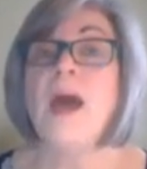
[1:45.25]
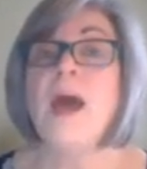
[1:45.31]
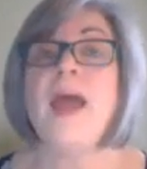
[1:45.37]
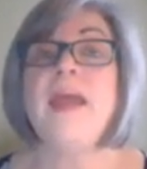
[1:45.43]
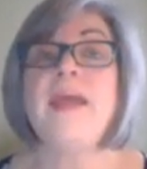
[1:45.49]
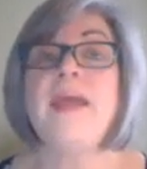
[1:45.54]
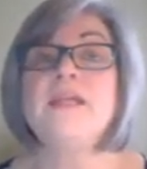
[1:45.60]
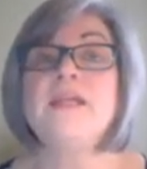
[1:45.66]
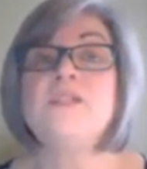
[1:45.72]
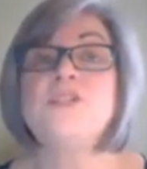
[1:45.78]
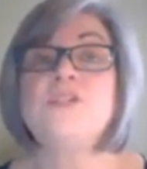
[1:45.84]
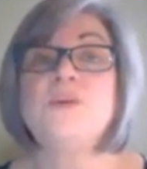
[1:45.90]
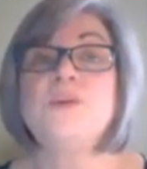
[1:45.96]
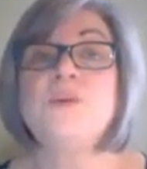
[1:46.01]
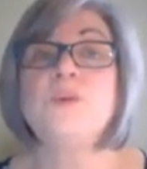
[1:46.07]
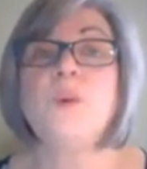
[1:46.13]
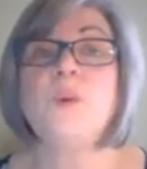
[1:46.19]
I can
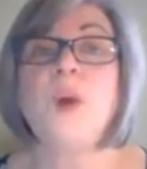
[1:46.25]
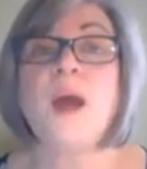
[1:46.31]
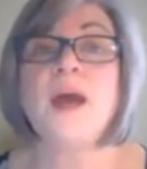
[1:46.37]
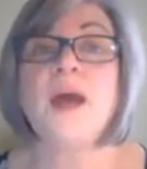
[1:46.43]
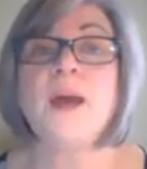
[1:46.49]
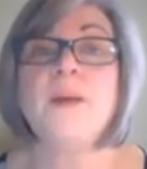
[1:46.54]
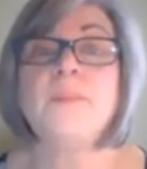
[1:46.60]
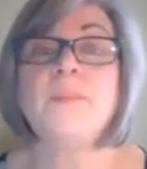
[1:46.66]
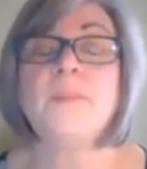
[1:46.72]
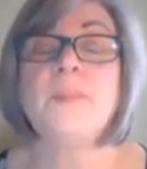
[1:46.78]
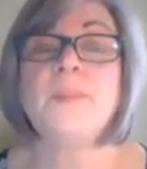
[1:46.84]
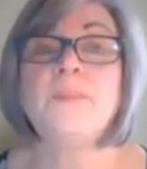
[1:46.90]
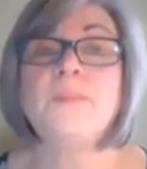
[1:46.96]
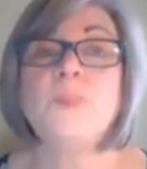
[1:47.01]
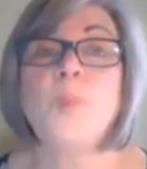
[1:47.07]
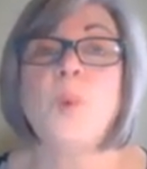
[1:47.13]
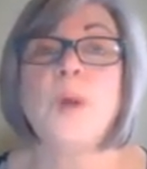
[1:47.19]
do
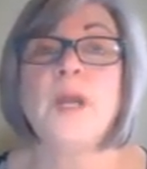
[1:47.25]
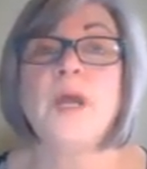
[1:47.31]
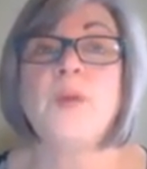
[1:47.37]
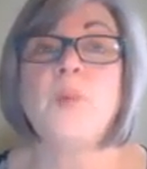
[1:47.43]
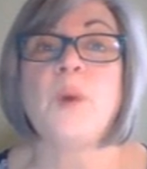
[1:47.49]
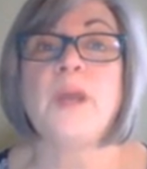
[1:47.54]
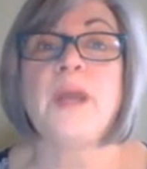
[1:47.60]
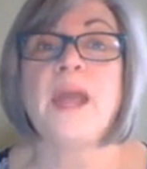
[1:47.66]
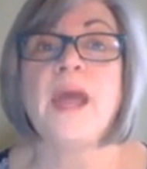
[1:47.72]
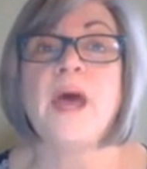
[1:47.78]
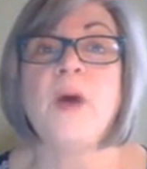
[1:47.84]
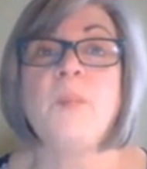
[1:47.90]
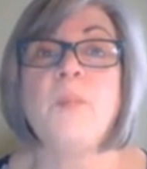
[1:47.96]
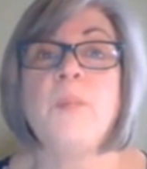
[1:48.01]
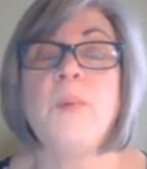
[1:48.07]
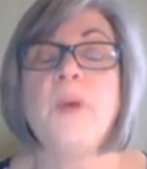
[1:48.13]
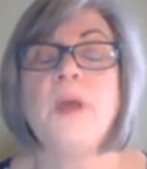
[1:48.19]
one-on-one
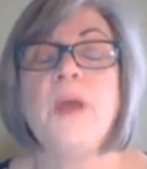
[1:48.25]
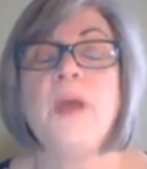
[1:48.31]
help